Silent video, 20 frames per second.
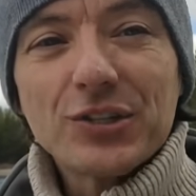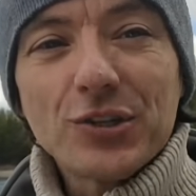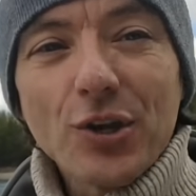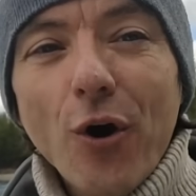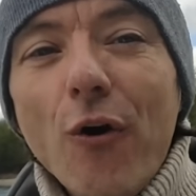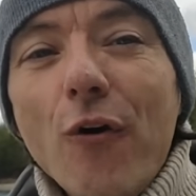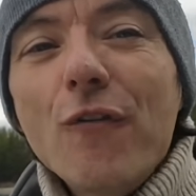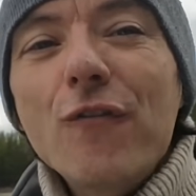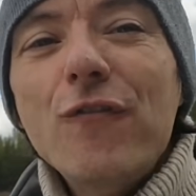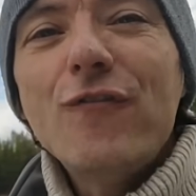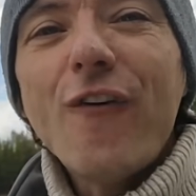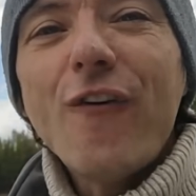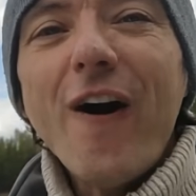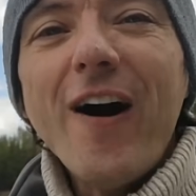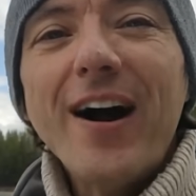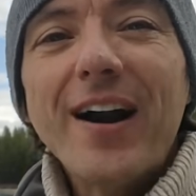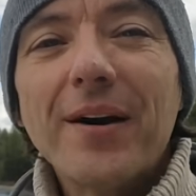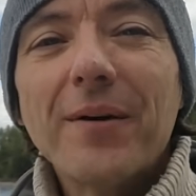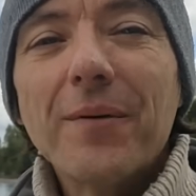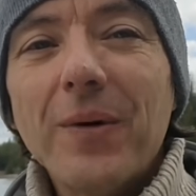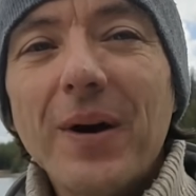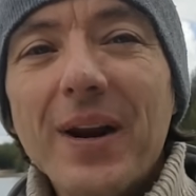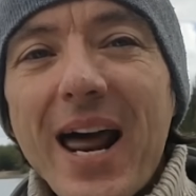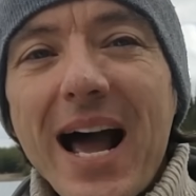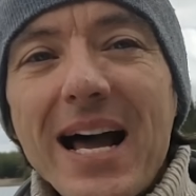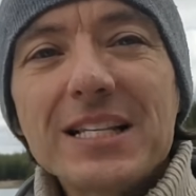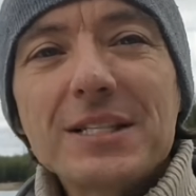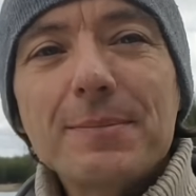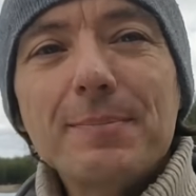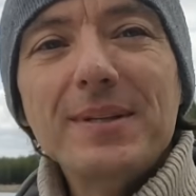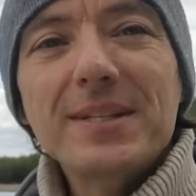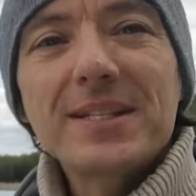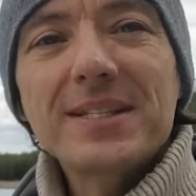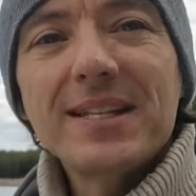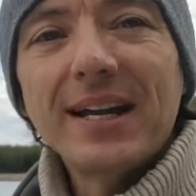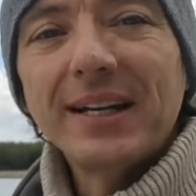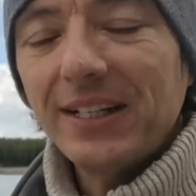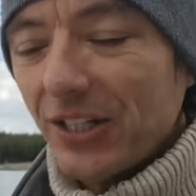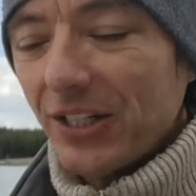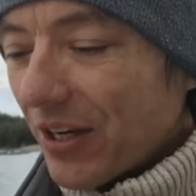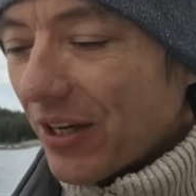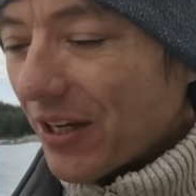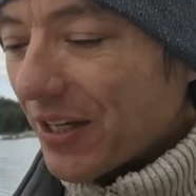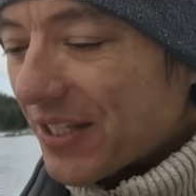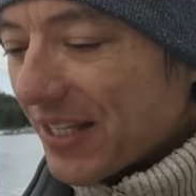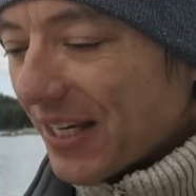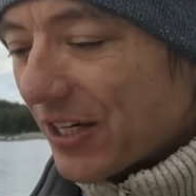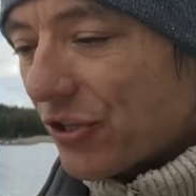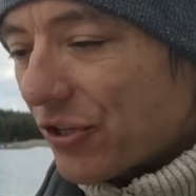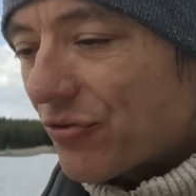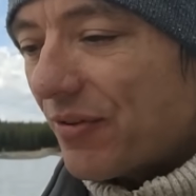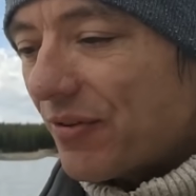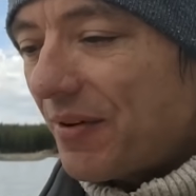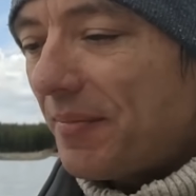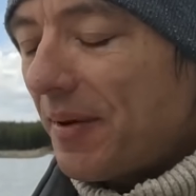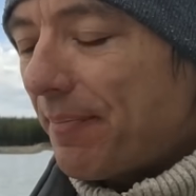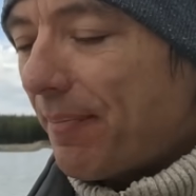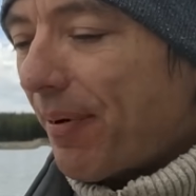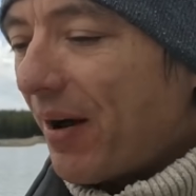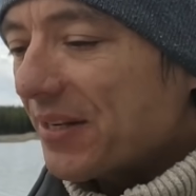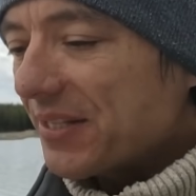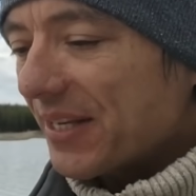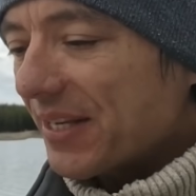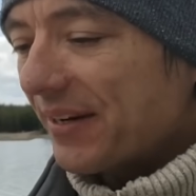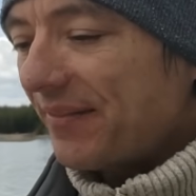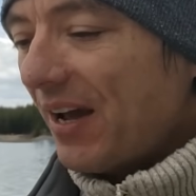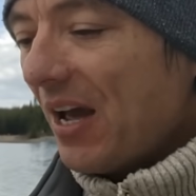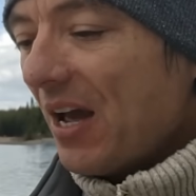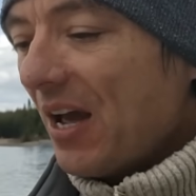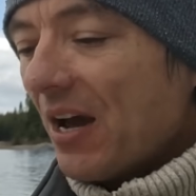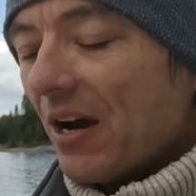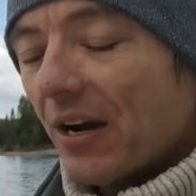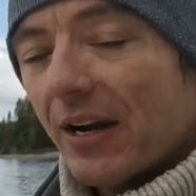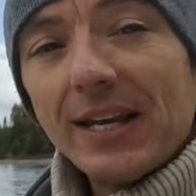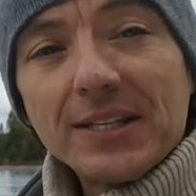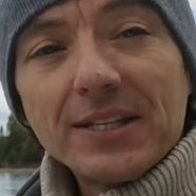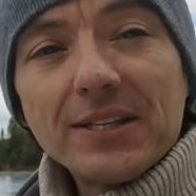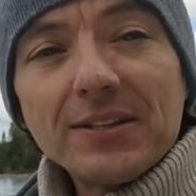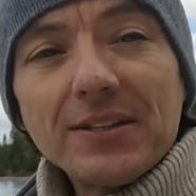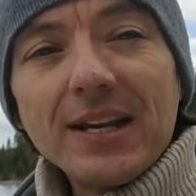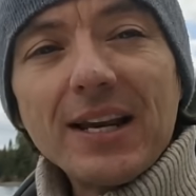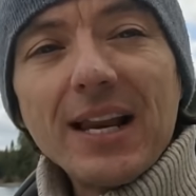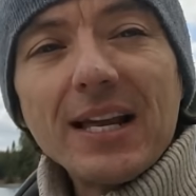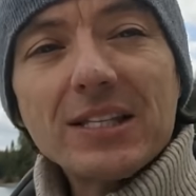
so far what has been studied looks extremely positive. Okay, so then